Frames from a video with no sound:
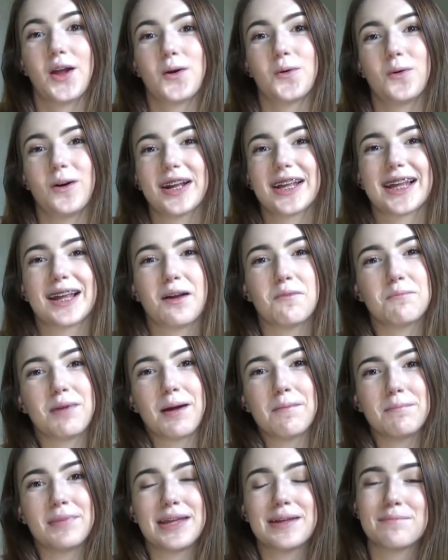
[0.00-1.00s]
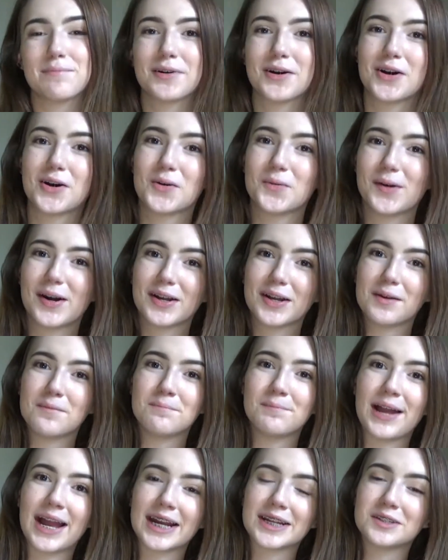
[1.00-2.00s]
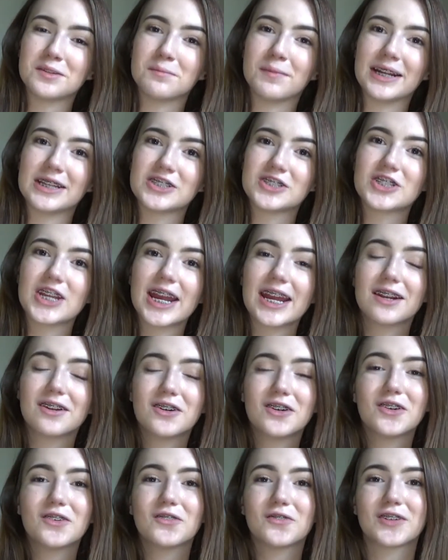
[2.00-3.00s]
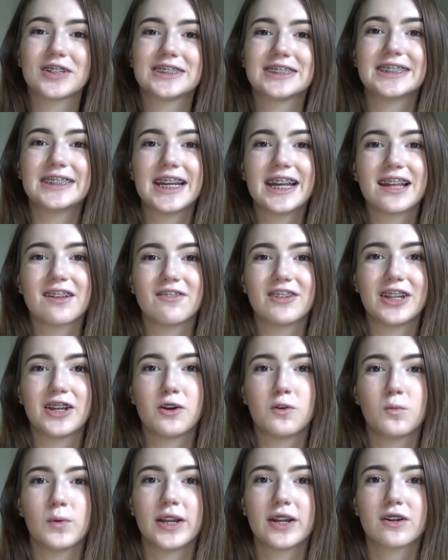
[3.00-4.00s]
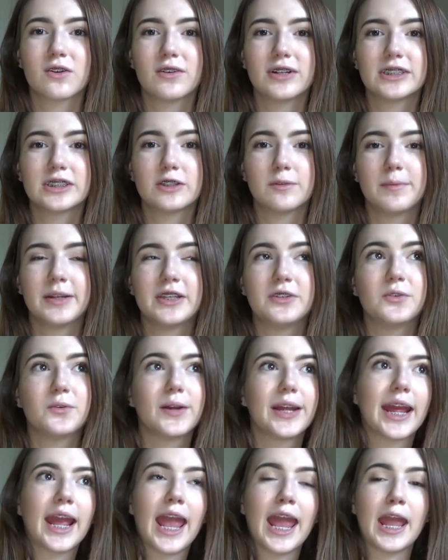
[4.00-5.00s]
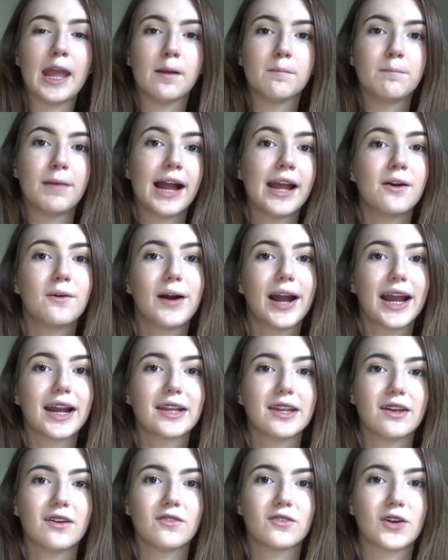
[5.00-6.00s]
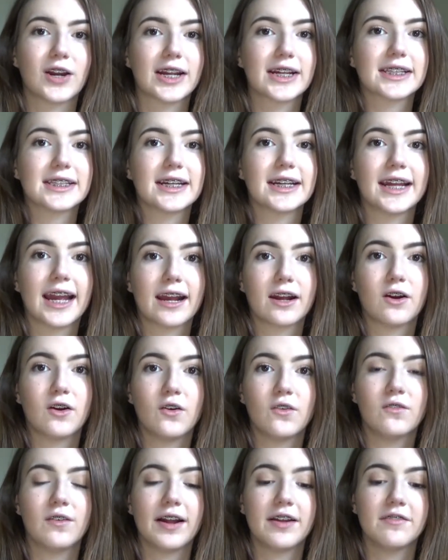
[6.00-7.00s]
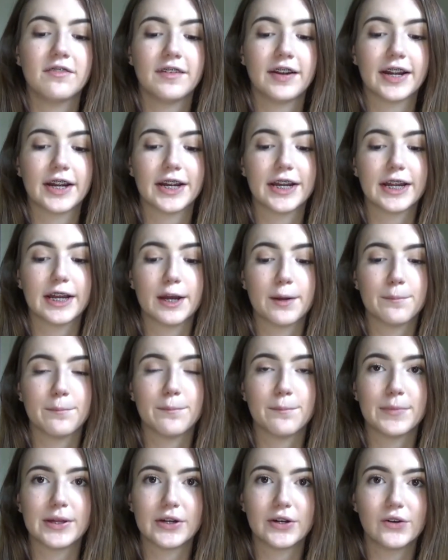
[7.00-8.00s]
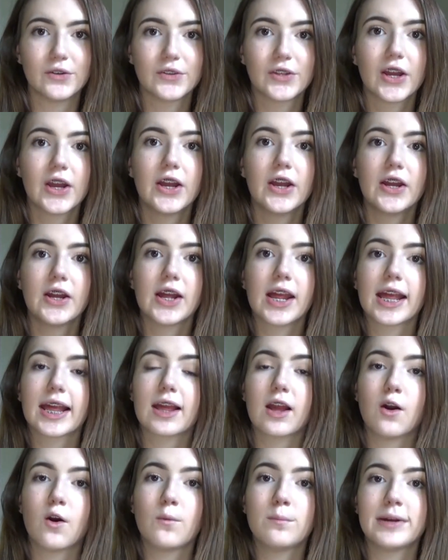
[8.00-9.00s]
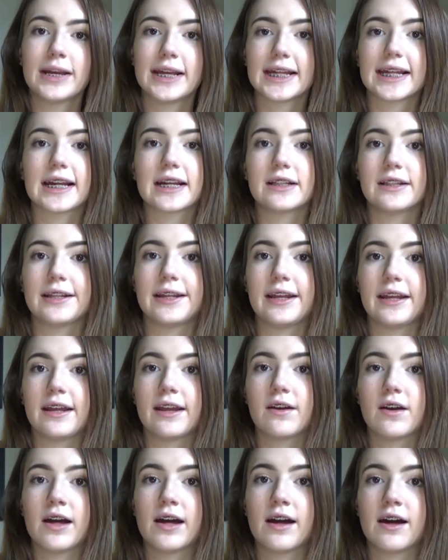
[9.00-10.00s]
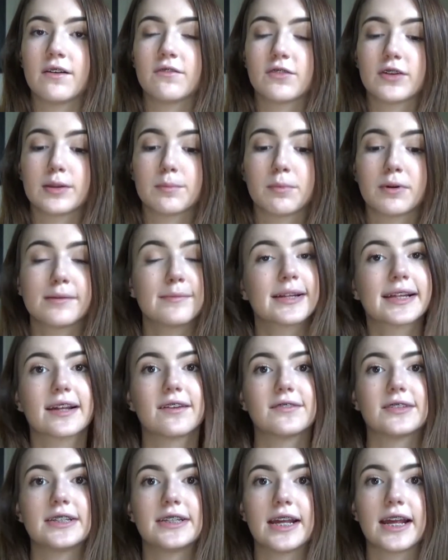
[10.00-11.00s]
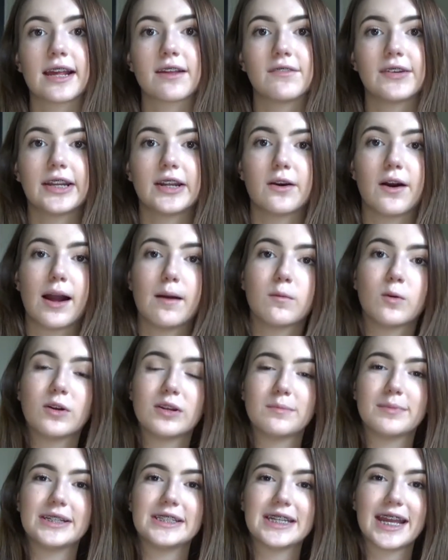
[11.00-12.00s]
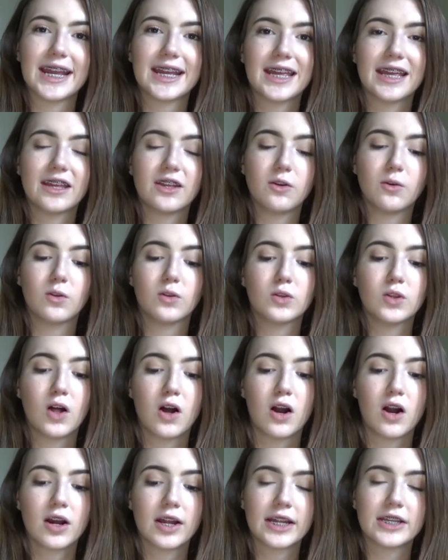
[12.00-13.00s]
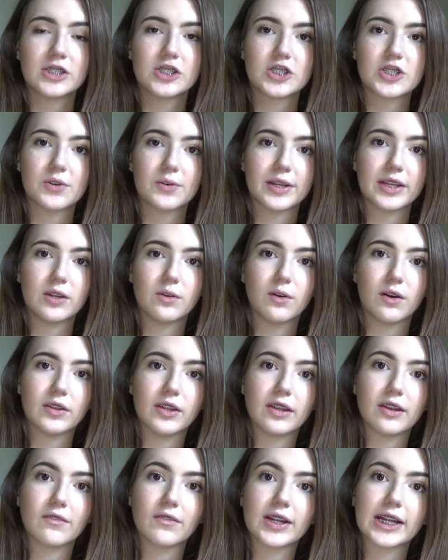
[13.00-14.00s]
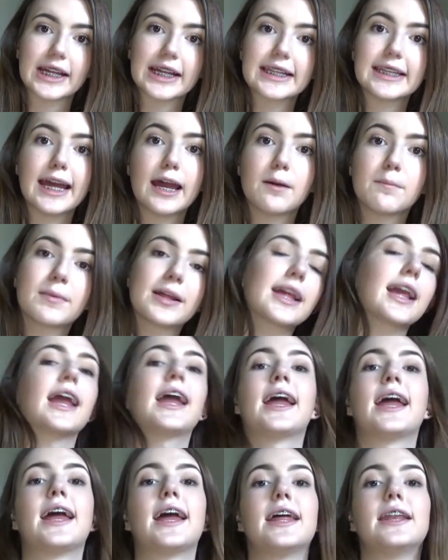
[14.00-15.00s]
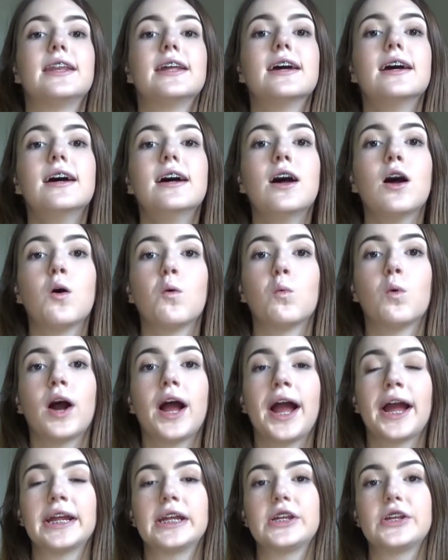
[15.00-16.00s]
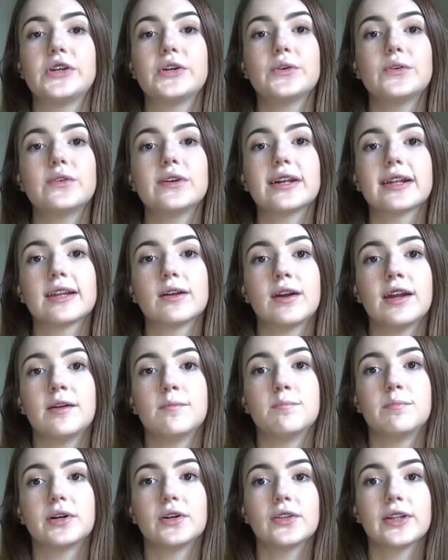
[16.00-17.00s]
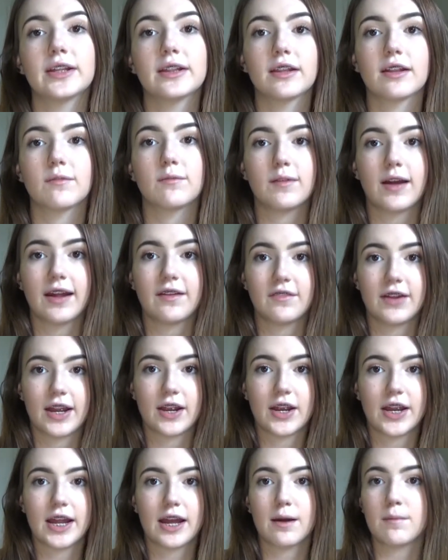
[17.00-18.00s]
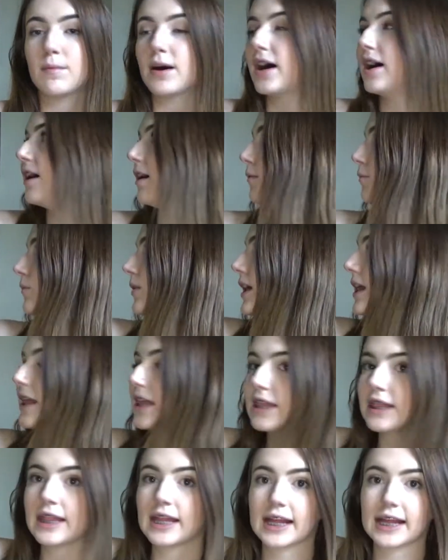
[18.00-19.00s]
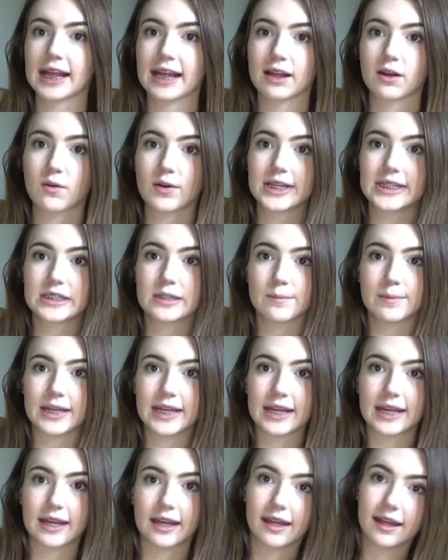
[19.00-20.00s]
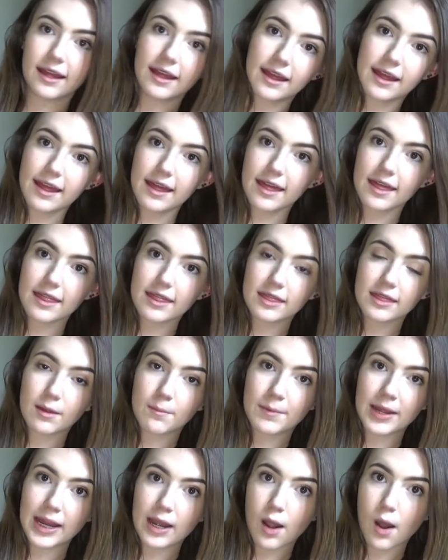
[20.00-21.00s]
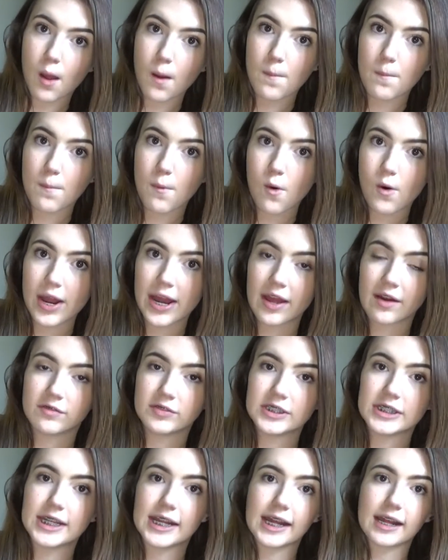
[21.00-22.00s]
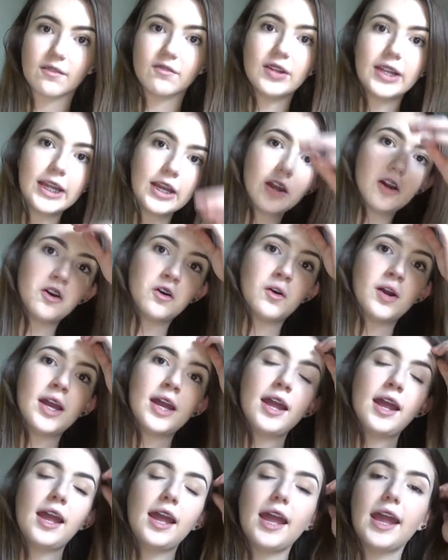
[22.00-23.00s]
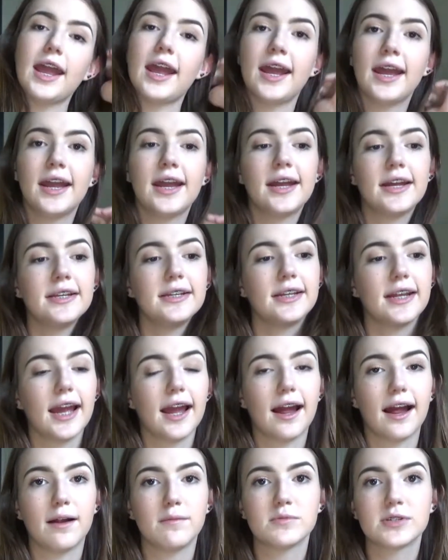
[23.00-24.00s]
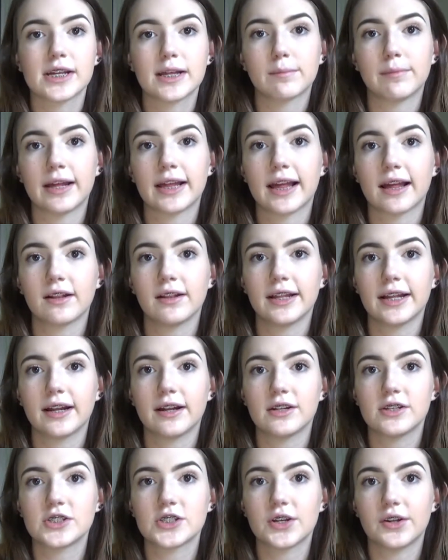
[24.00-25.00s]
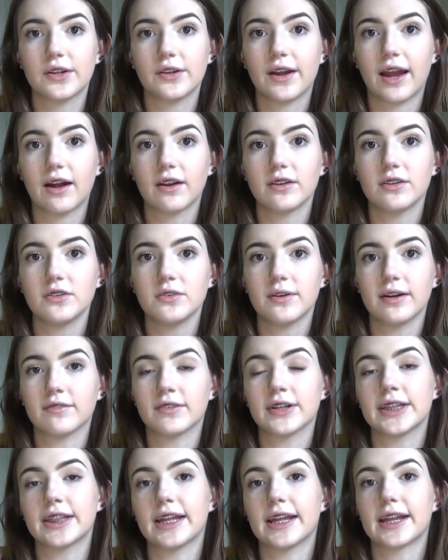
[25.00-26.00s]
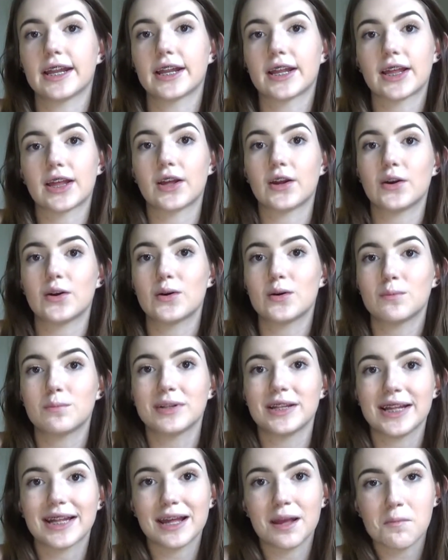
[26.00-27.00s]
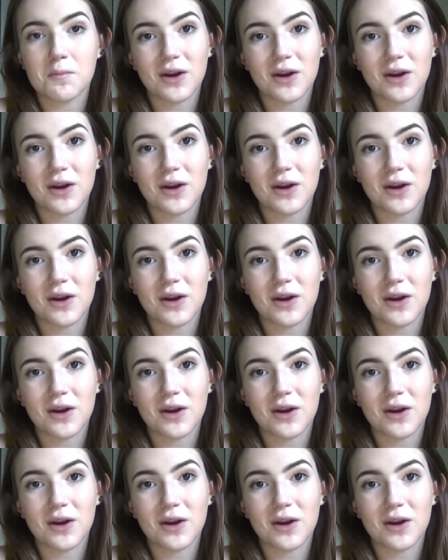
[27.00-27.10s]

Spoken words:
What's up, pet people? Welcome back to my channel. For today's video, we are going to be doing a Bioactive Crested Gecko Vivarium build. So basically, for the premise of today's video, I'm going to be taking you along and showing you all the different steps and what I used in building the Vivarium. This is going to be the main point of today's video. And yeah, I'm just basically going to show you how to do everything. So please keep